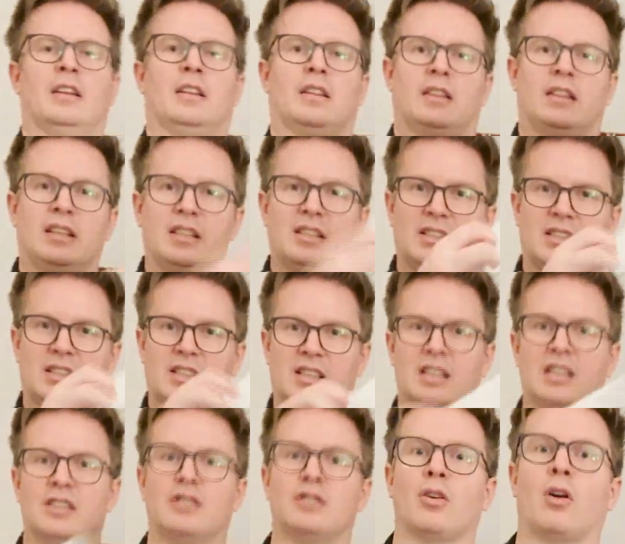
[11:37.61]
This
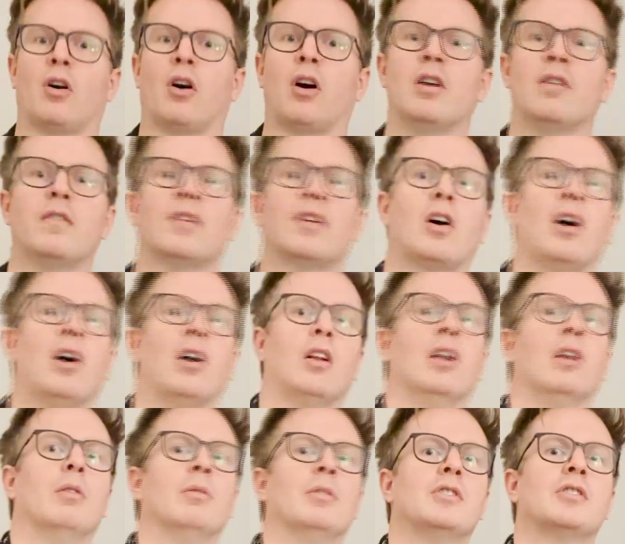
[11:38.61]
is your
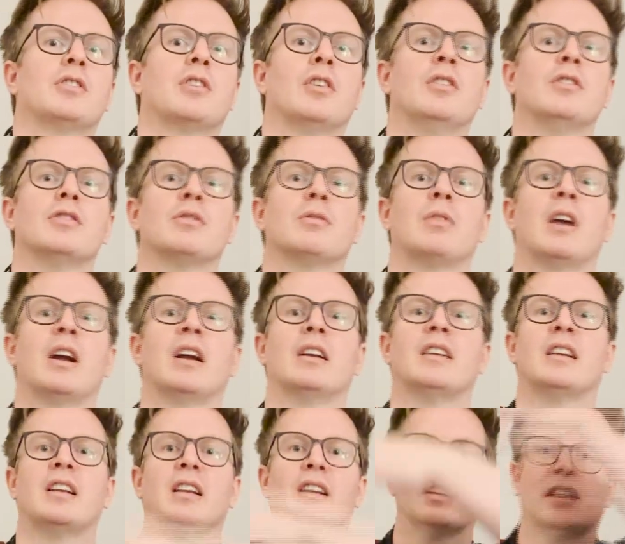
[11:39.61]
overcollar, which goes around
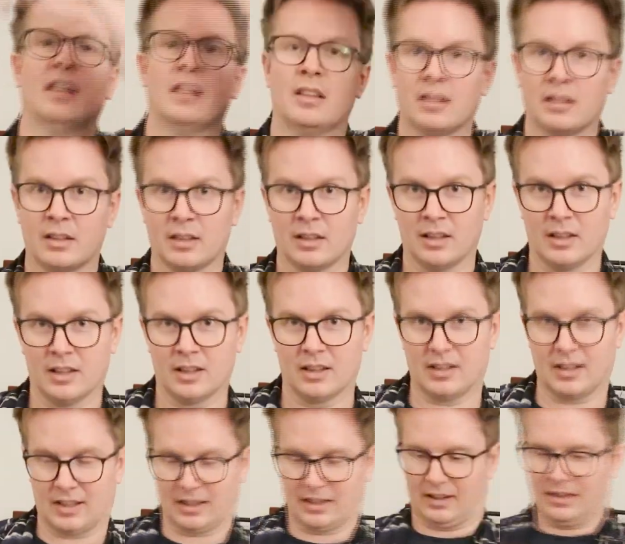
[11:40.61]
here
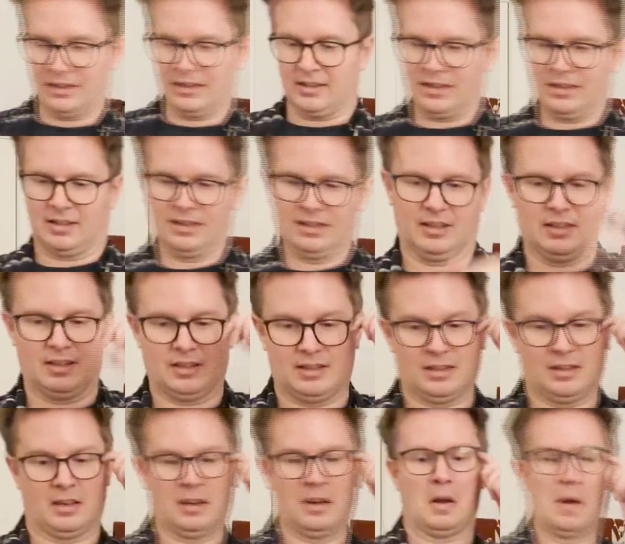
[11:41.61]
like this,
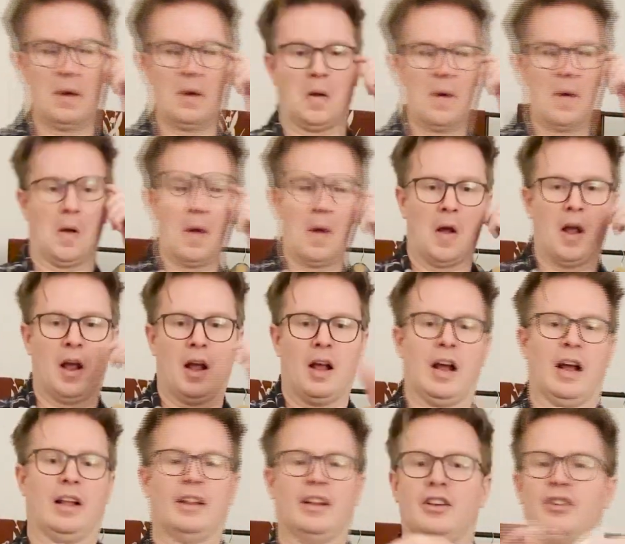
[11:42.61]

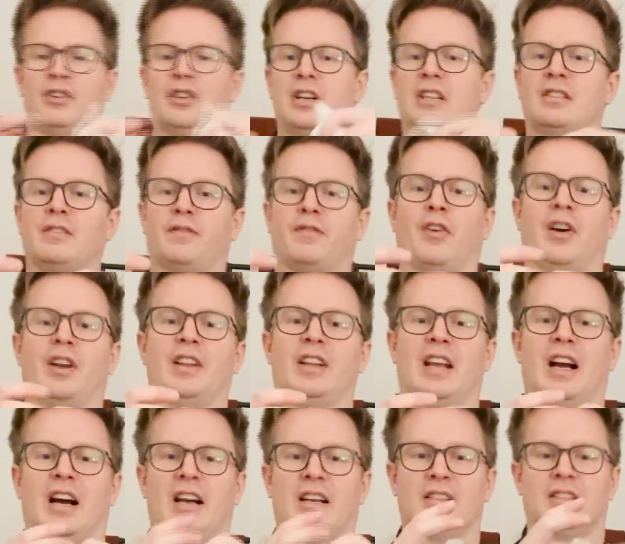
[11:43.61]
and then you need to find
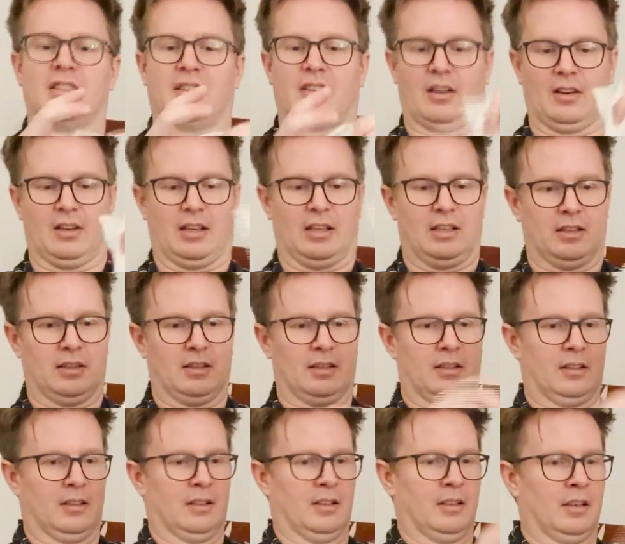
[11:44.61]
the undercollar,
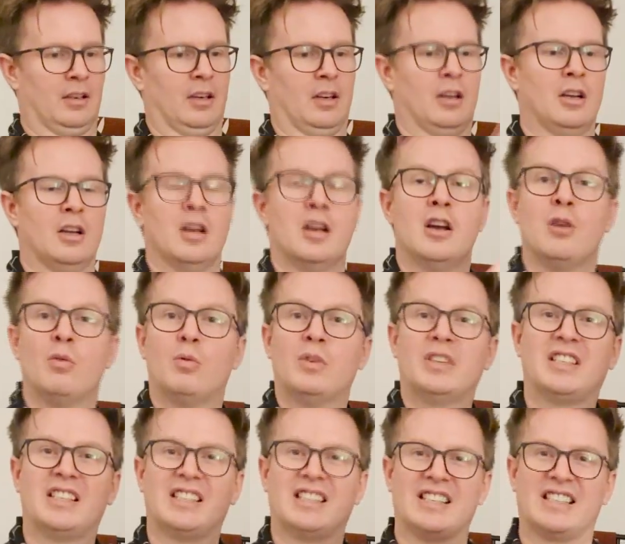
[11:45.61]

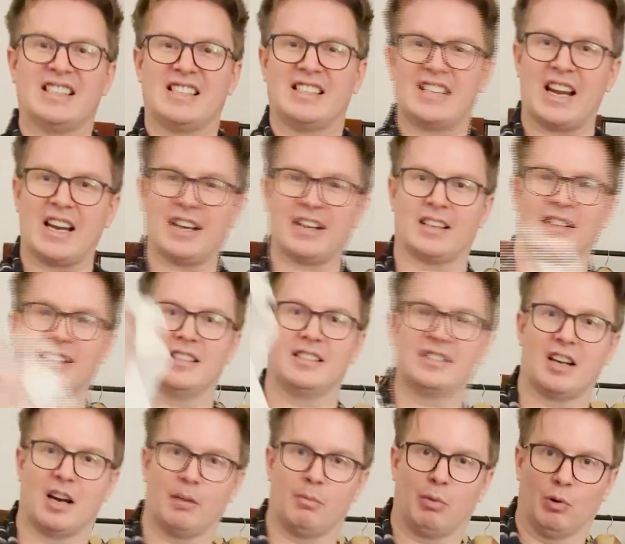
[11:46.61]
which is exactly
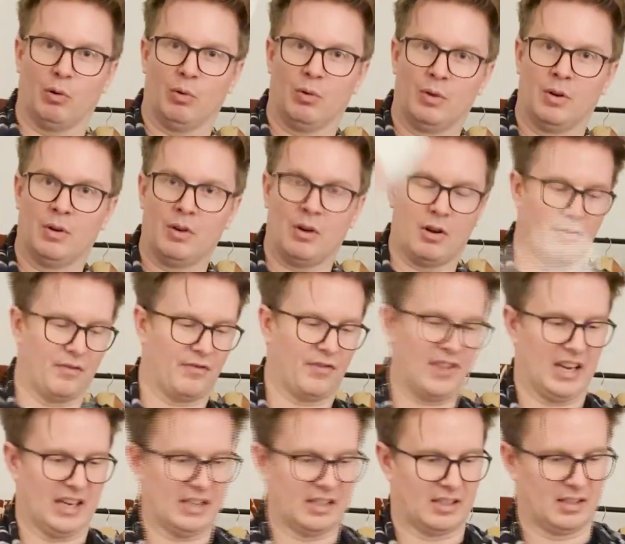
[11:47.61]
double
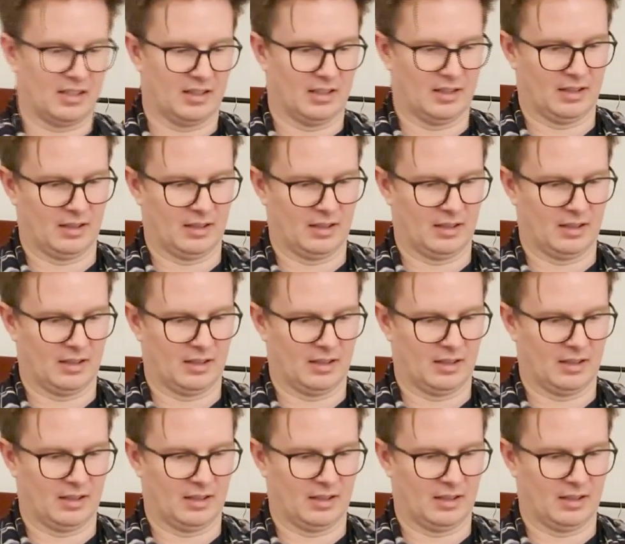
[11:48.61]
this.